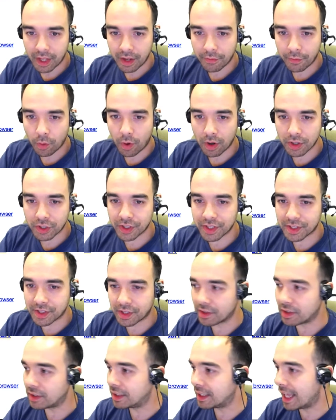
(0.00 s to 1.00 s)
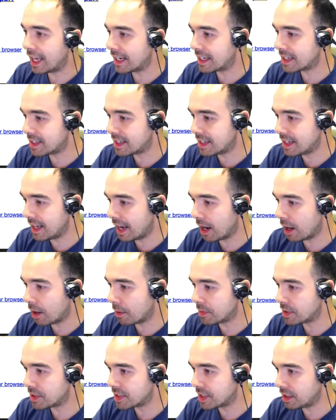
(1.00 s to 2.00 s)
If you're watching this on the Legacy Air
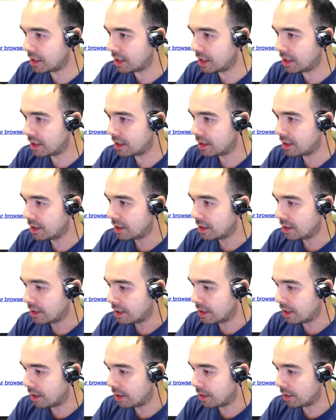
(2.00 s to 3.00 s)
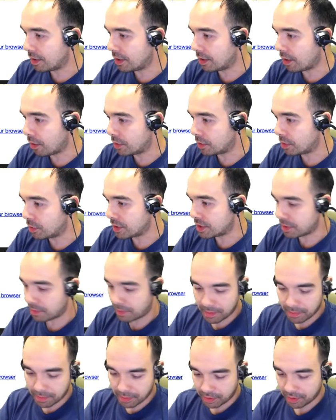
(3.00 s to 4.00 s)
Mozilla, here you go, Twitch
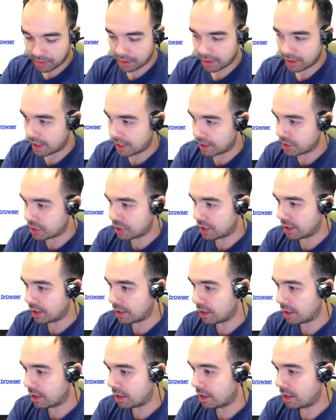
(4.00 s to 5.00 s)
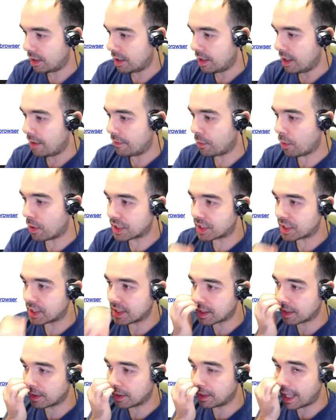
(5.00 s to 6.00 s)
people, agenda. If you're watching
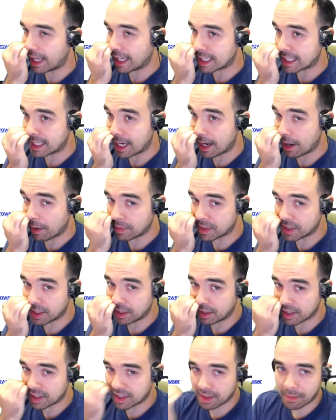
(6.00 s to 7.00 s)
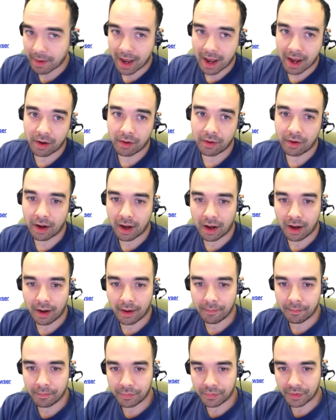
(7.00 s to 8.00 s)
this on the Legacy Air Mozilla
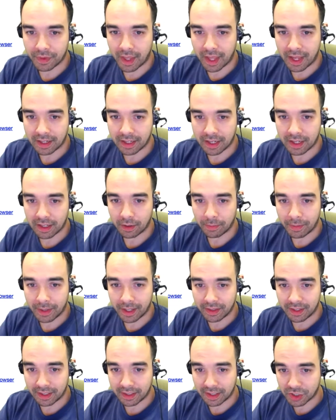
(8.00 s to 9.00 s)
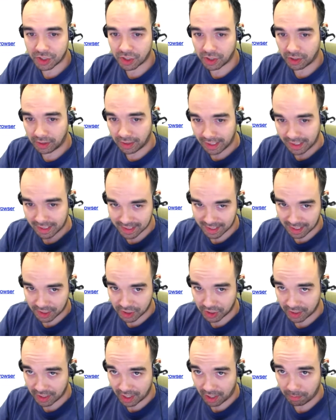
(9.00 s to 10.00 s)
somehow, then it'll be in the additional links
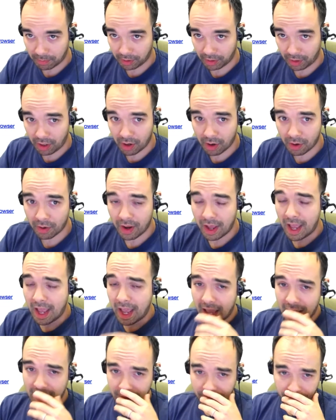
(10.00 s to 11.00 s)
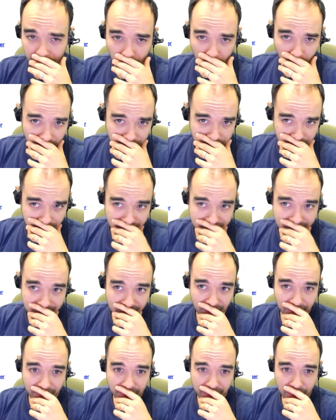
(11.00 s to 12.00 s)
section down below. And if you're watching this
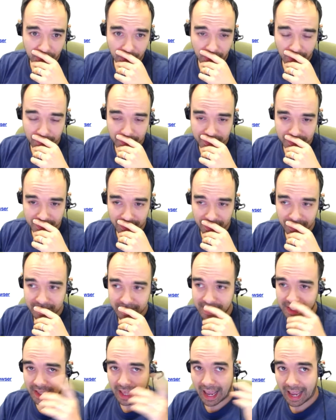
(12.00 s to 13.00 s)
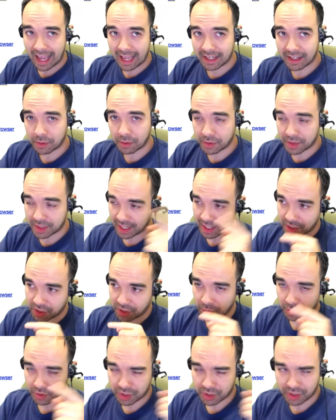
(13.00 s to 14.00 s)
on the new Air Mozilla, it's in the handout
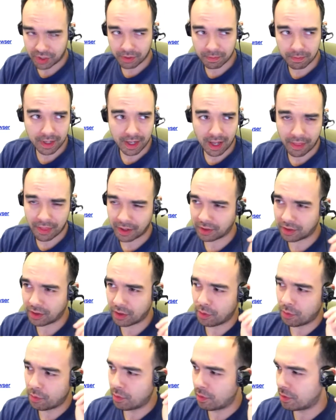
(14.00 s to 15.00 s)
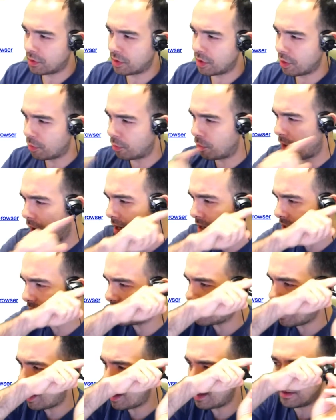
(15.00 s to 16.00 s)
section, which should be, I think, to the right
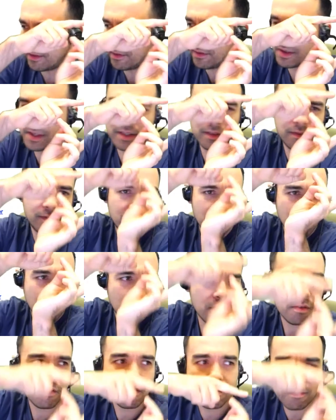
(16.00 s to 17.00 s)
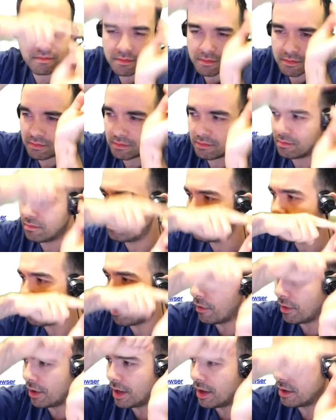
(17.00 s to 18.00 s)
side of this video,
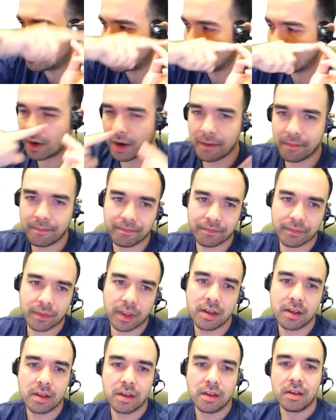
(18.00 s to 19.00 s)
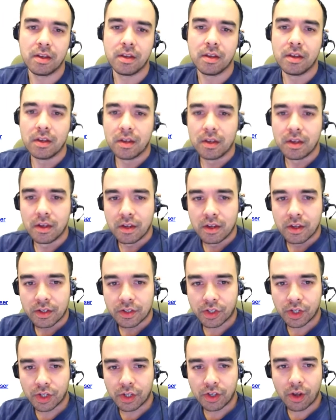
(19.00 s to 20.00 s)
over here somewhere.
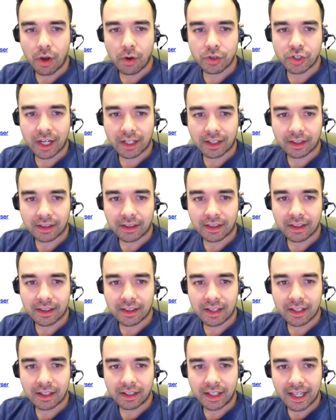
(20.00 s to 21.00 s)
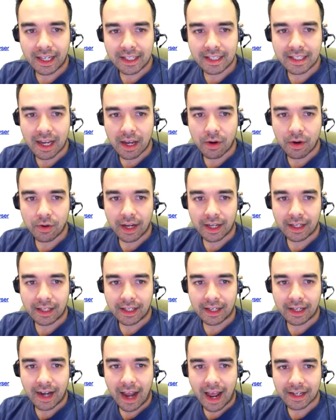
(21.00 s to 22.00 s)
So you can go check the links out and
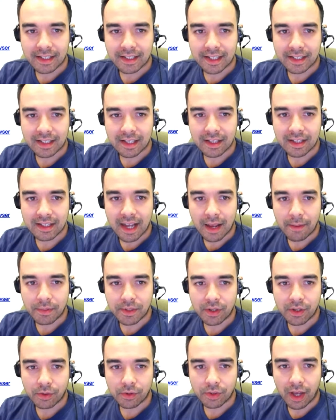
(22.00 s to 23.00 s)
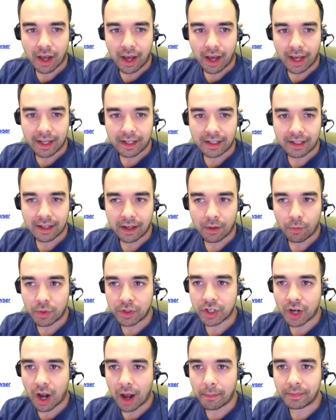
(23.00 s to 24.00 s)
get an access to this episode guide,
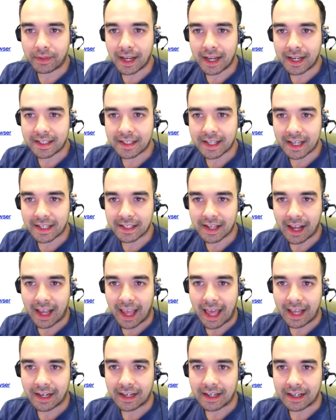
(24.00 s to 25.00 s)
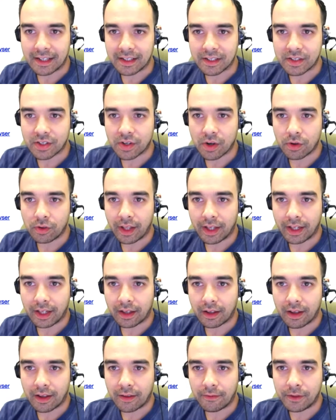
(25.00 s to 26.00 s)
which updates as I edit it. So
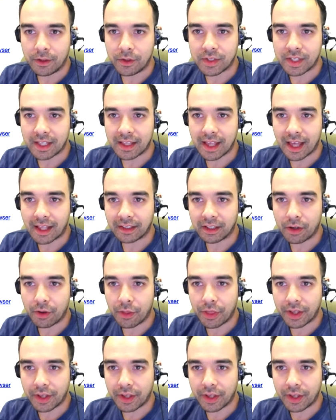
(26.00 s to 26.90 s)
like if you see that little